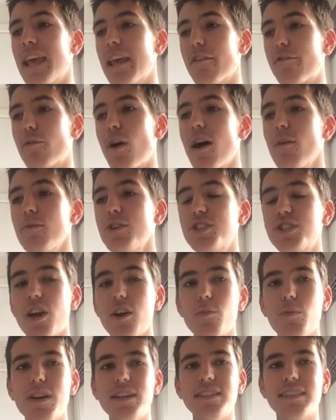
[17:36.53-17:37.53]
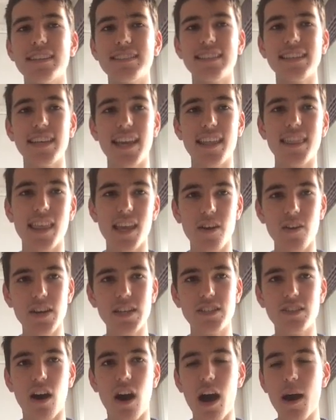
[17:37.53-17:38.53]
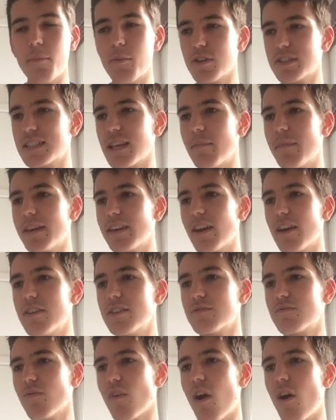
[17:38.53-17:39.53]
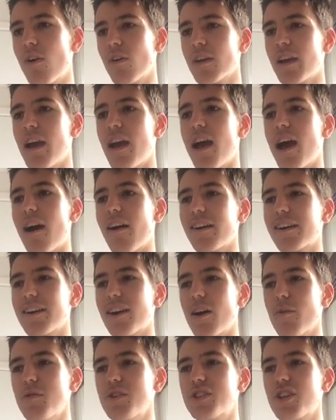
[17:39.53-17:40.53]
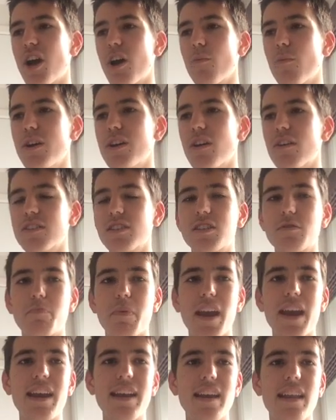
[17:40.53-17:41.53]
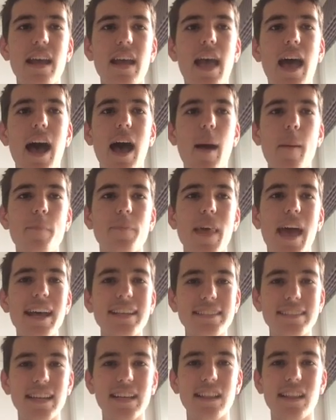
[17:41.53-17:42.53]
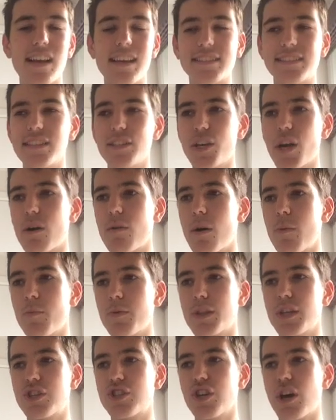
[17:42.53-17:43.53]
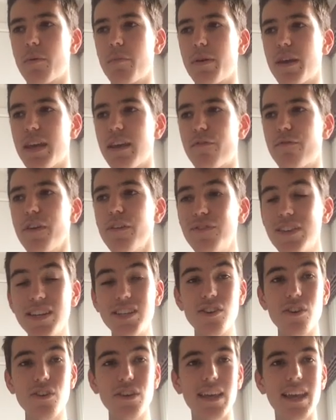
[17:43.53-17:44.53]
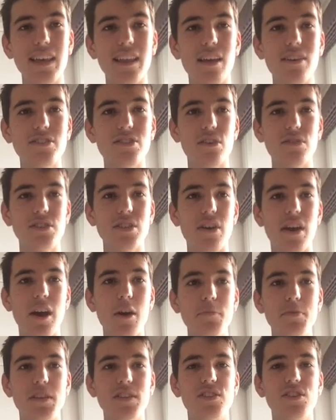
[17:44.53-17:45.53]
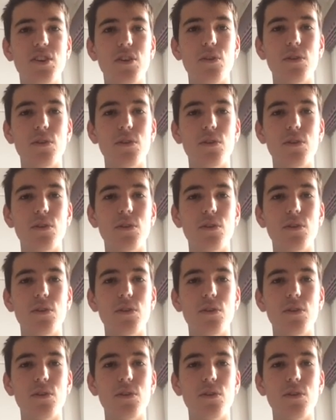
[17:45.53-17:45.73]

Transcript: if I Wish I Win doesn't get there in time or something goes wrong, I reckon I Wish I Win on speed has the class to go on with the job here. 52 kilos also helps its